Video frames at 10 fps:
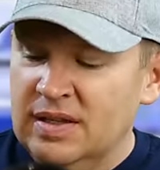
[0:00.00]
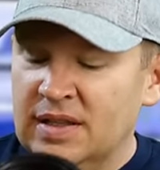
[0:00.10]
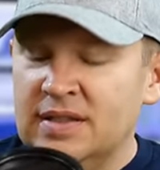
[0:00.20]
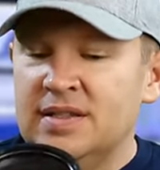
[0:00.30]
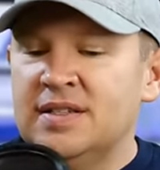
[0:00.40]

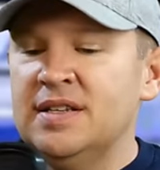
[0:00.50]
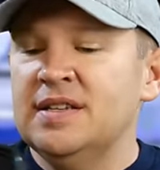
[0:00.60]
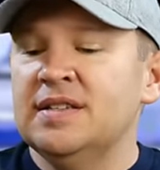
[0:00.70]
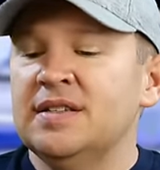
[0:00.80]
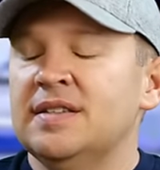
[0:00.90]
Let's see,
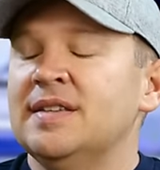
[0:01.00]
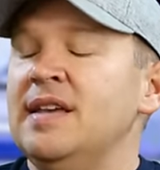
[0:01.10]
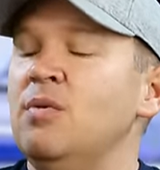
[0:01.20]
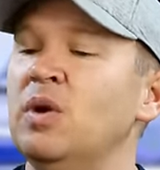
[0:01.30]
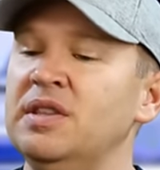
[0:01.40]
does it
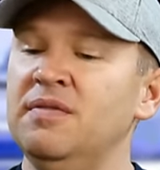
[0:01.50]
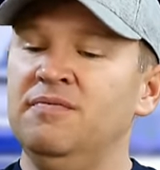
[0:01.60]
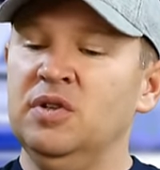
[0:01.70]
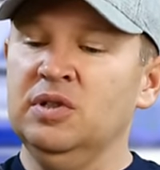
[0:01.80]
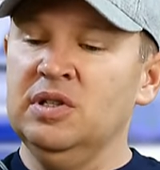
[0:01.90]
say what the
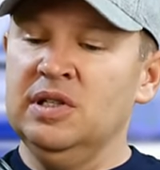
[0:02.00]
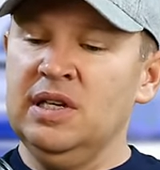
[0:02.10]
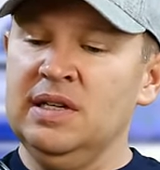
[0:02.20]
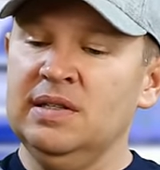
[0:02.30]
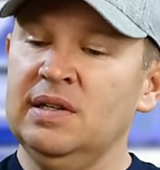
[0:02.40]
filter
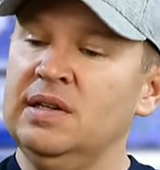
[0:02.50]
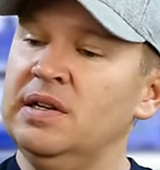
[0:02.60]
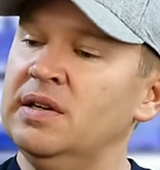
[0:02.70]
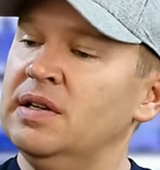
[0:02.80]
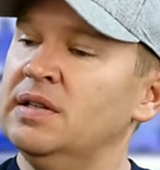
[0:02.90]
size on
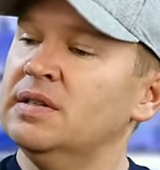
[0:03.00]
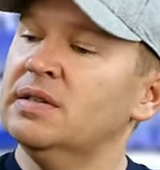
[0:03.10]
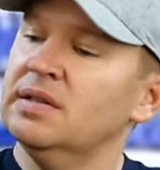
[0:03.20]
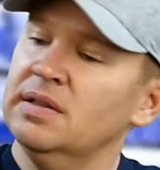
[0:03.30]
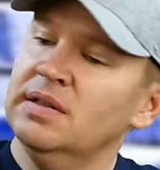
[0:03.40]
here is?
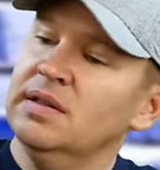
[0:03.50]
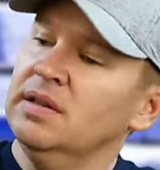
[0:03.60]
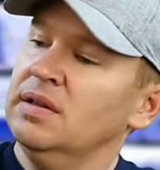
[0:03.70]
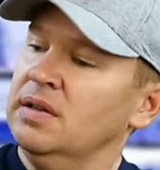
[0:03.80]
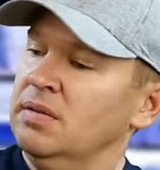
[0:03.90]

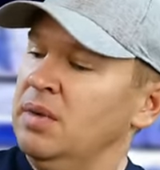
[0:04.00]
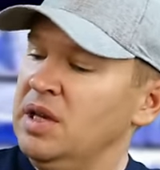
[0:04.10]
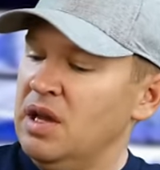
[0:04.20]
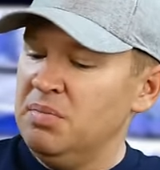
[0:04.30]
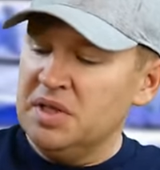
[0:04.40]
Might
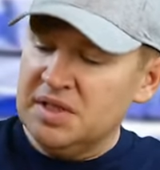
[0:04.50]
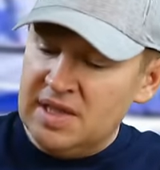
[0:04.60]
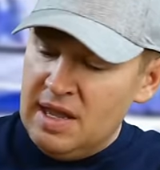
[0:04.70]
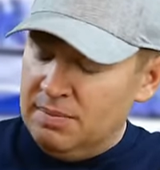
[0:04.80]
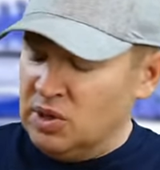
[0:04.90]
not be
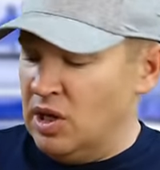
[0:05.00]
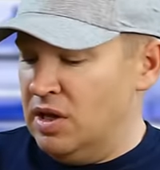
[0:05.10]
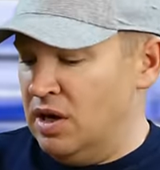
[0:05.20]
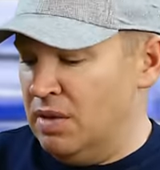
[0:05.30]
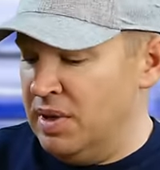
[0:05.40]
stamped
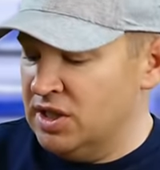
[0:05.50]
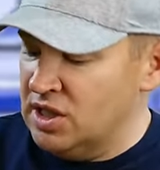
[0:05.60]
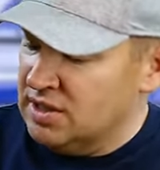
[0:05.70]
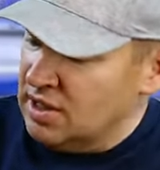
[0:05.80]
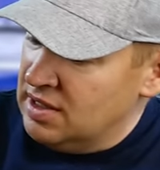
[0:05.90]
on there. I bet
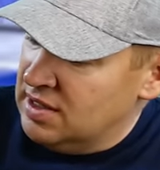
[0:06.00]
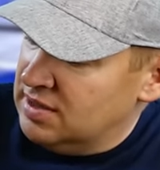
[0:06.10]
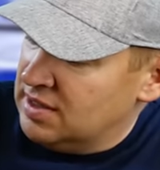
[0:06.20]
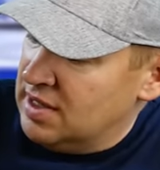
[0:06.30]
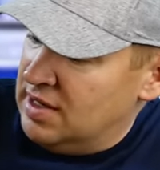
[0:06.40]
you it's on the
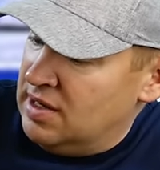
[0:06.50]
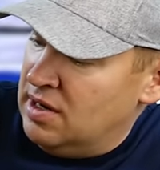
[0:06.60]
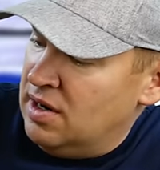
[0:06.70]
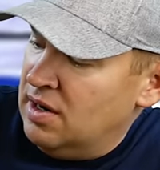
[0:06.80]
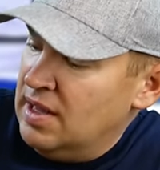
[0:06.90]
inside of
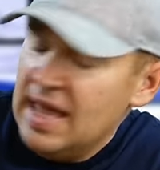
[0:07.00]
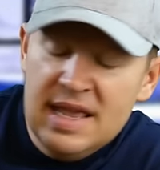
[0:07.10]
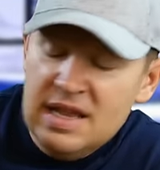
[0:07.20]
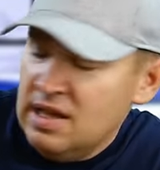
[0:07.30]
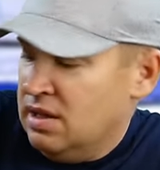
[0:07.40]
here.
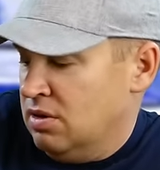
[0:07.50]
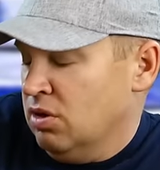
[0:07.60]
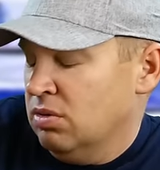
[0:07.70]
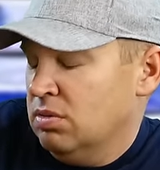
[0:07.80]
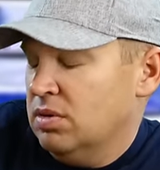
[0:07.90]
80,
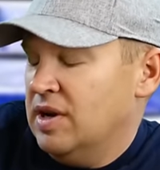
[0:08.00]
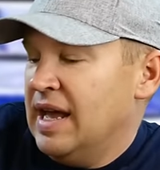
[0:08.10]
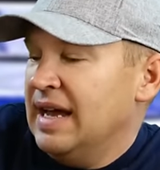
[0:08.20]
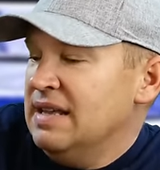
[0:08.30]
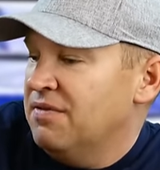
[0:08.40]
no,
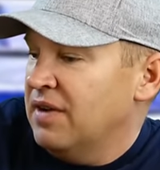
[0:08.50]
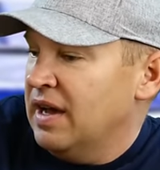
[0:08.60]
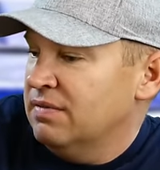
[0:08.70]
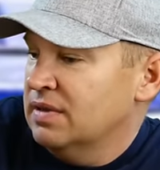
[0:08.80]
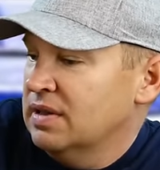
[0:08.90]

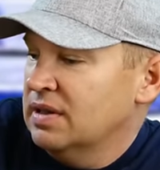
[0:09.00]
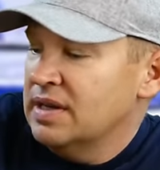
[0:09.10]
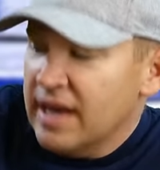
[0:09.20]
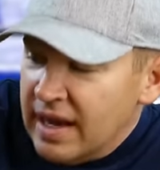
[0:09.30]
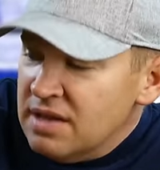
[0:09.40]
95.
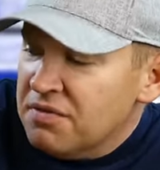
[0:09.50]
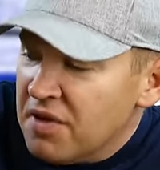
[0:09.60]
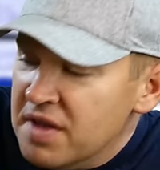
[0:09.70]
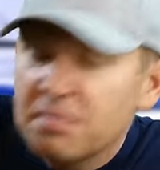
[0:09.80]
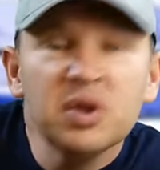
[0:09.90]

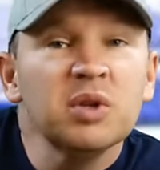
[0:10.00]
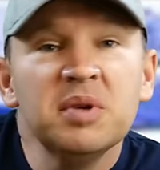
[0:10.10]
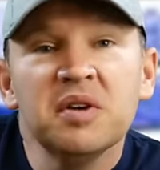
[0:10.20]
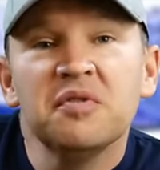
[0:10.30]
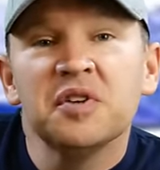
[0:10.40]
95
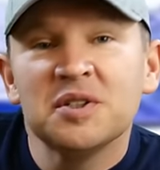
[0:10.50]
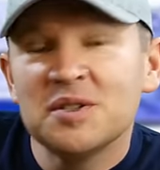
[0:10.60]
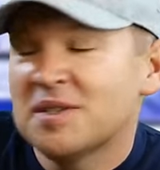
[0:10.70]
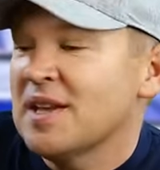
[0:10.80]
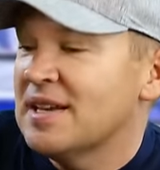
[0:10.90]
millimeter
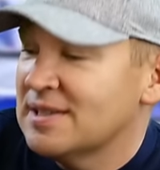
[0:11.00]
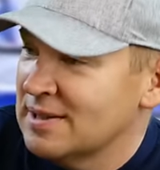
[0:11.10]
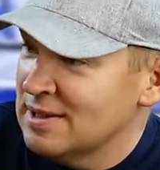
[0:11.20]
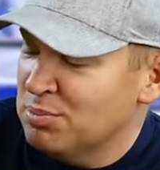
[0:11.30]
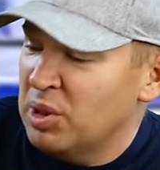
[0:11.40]
filter size.
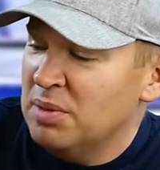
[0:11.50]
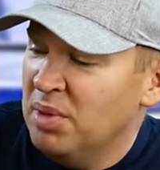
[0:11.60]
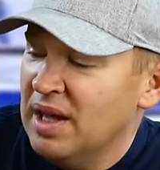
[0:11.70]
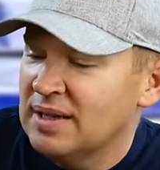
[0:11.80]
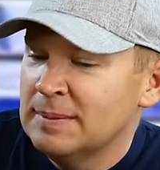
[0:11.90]
That's pretty
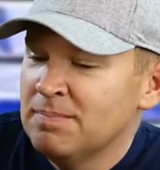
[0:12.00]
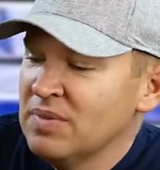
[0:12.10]
big.